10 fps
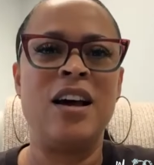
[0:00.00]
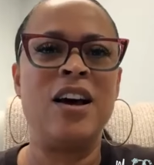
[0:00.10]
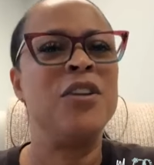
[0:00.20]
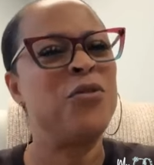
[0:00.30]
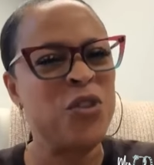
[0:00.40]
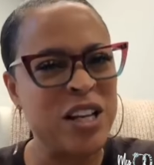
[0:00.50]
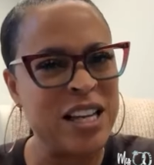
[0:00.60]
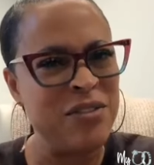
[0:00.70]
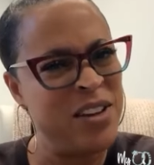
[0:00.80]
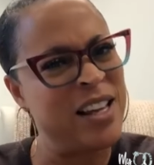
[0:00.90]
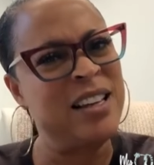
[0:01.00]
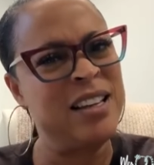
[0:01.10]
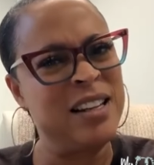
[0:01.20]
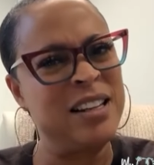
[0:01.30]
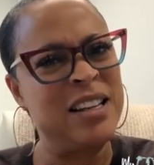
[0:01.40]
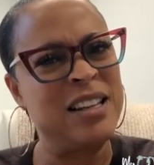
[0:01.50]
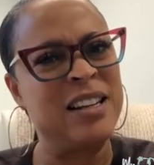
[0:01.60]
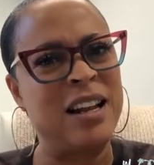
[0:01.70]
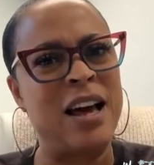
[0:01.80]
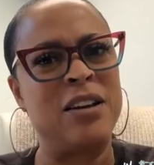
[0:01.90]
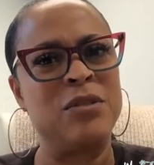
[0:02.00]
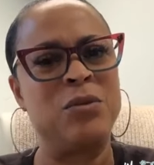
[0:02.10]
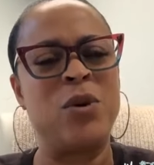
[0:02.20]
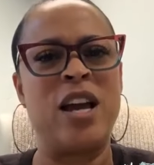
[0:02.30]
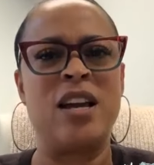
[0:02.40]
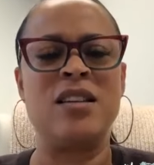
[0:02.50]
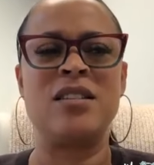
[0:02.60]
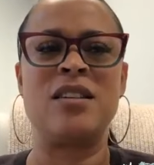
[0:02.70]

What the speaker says: unforgiving in a lot of ways.